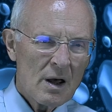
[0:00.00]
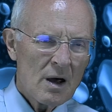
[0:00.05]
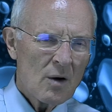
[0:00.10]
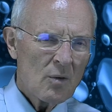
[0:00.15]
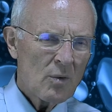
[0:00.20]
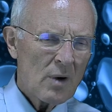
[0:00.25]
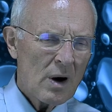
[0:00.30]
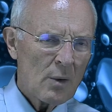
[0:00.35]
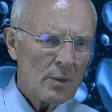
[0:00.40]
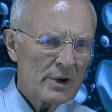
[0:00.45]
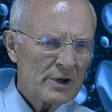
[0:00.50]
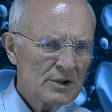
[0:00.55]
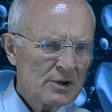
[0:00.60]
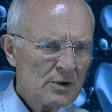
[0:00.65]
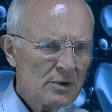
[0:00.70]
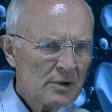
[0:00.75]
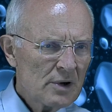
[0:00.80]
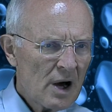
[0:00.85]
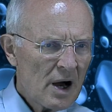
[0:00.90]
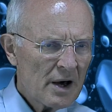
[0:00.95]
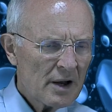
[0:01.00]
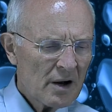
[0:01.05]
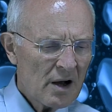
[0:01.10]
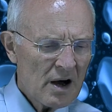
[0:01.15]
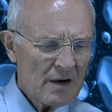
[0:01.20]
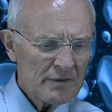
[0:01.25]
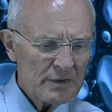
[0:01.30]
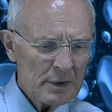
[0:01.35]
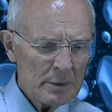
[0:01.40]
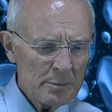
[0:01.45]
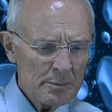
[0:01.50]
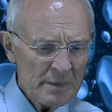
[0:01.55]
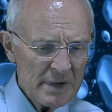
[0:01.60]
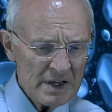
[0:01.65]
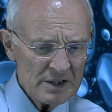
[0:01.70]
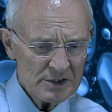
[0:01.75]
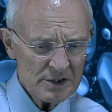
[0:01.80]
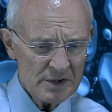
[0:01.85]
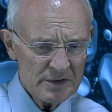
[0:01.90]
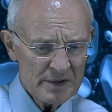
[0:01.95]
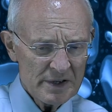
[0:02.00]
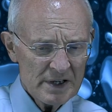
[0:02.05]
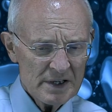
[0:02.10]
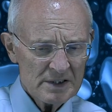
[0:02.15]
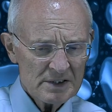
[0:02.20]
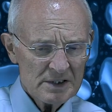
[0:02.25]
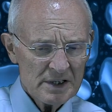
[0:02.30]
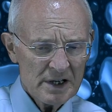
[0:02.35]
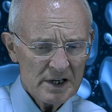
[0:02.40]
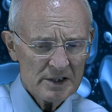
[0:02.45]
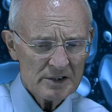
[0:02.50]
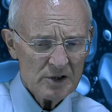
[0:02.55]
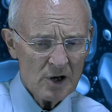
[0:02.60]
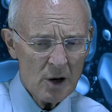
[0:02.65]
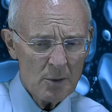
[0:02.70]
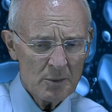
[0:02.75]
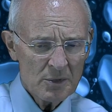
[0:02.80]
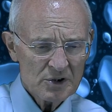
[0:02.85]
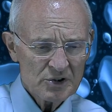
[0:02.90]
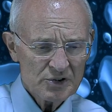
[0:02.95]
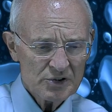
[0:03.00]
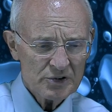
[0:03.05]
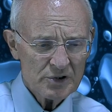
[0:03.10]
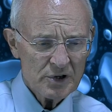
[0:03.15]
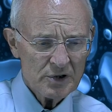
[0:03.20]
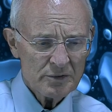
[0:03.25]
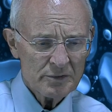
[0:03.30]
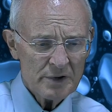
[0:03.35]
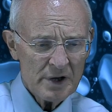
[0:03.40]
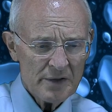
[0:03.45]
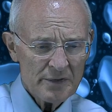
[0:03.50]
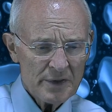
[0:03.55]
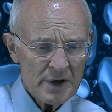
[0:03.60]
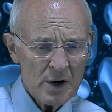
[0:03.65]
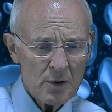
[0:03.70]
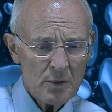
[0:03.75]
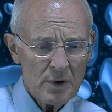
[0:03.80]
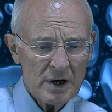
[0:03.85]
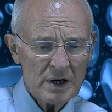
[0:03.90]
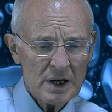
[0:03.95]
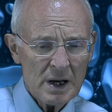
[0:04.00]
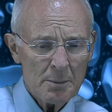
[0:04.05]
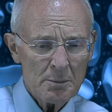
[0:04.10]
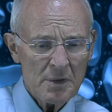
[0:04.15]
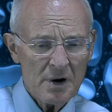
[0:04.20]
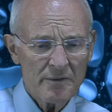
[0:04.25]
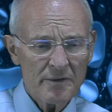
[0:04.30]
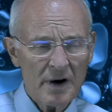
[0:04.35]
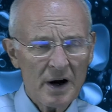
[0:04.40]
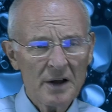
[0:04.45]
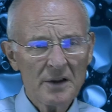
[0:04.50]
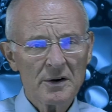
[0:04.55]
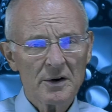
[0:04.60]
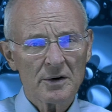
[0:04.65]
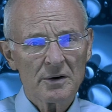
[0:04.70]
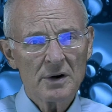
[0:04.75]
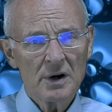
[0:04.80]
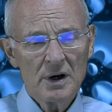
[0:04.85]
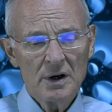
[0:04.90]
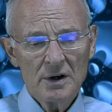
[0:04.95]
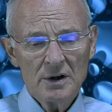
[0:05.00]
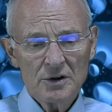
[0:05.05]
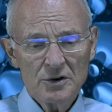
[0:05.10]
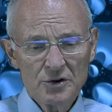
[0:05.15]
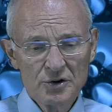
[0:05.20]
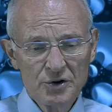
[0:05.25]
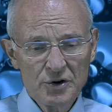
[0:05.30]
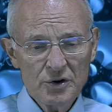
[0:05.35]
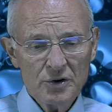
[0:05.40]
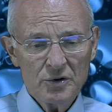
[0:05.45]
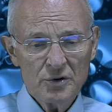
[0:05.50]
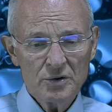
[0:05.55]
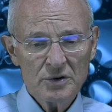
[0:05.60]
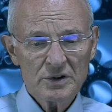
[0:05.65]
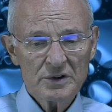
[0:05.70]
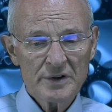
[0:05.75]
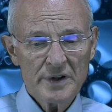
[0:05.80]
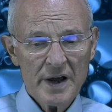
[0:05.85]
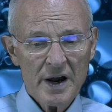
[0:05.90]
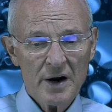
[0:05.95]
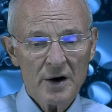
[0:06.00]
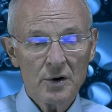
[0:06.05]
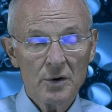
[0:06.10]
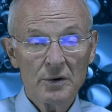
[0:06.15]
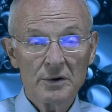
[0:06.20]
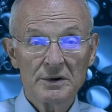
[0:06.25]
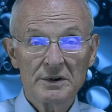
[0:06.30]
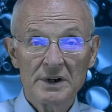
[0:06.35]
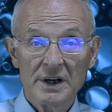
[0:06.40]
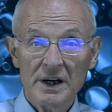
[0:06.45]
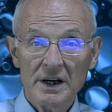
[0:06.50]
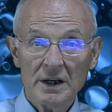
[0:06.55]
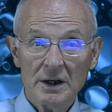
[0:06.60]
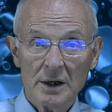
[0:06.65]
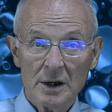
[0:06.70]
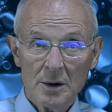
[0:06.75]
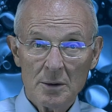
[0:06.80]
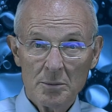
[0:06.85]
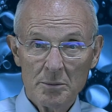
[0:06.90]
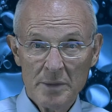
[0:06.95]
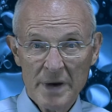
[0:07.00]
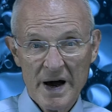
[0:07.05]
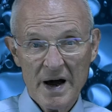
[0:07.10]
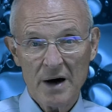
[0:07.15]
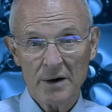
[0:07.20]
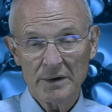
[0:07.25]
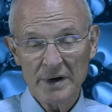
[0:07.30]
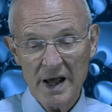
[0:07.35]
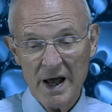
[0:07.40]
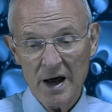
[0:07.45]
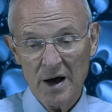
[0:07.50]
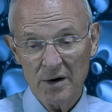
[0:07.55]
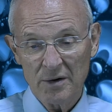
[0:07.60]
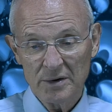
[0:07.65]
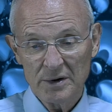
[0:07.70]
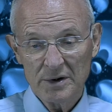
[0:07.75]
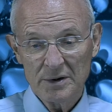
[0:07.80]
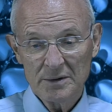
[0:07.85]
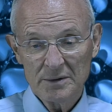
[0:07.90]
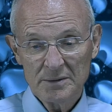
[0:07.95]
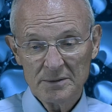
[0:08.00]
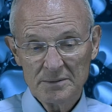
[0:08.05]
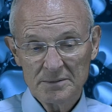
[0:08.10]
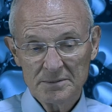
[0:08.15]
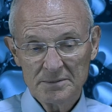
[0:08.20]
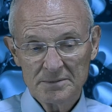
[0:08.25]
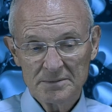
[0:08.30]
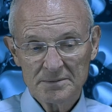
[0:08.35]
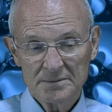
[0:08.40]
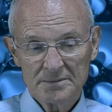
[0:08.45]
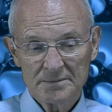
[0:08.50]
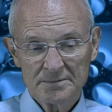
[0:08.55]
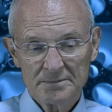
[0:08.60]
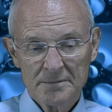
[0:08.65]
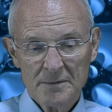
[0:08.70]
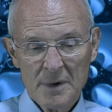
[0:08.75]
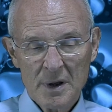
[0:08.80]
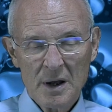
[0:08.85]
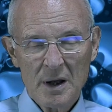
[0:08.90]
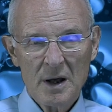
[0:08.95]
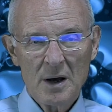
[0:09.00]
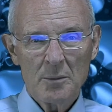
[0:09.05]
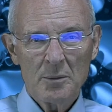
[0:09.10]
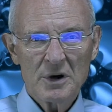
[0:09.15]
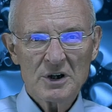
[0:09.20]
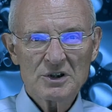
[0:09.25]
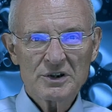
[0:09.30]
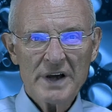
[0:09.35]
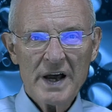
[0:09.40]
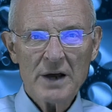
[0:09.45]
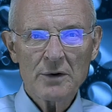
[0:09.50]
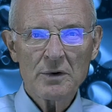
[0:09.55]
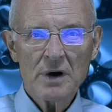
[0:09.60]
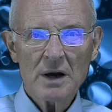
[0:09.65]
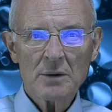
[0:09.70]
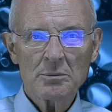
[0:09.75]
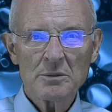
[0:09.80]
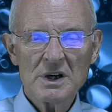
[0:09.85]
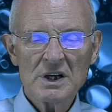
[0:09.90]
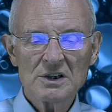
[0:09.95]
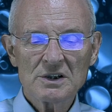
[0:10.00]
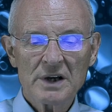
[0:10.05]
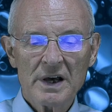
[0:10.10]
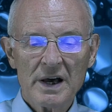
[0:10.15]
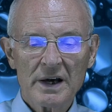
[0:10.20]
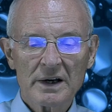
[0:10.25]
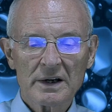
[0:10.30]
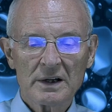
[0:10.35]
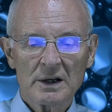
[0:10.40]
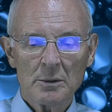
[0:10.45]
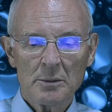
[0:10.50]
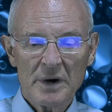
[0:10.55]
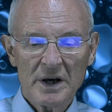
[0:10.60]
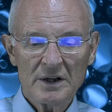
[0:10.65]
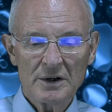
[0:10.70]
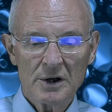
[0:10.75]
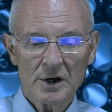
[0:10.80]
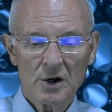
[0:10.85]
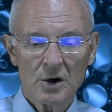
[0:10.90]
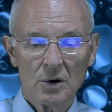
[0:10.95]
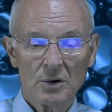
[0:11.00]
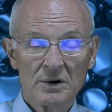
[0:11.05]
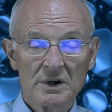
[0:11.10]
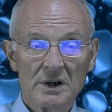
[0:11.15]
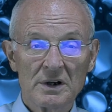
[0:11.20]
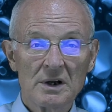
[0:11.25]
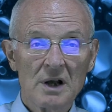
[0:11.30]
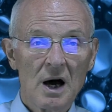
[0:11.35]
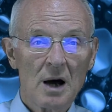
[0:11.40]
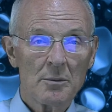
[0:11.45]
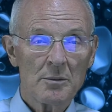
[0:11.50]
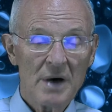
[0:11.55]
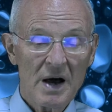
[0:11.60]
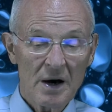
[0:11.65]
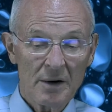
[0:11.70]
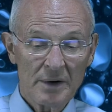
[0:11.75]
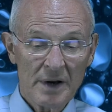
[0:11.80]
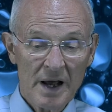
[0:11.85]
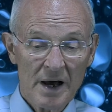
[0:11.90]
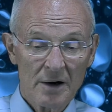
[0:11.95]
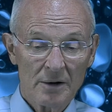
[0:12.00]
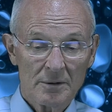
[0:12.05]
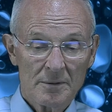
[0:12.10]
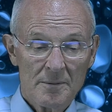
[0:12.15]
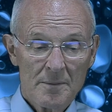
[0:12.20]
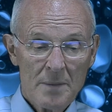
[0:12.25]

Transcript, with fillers: While we do not often mention this, it is almost certain that there were a number of other Jews there who did bow down. But Shadrach, Meshach, and Abednego did not bow down.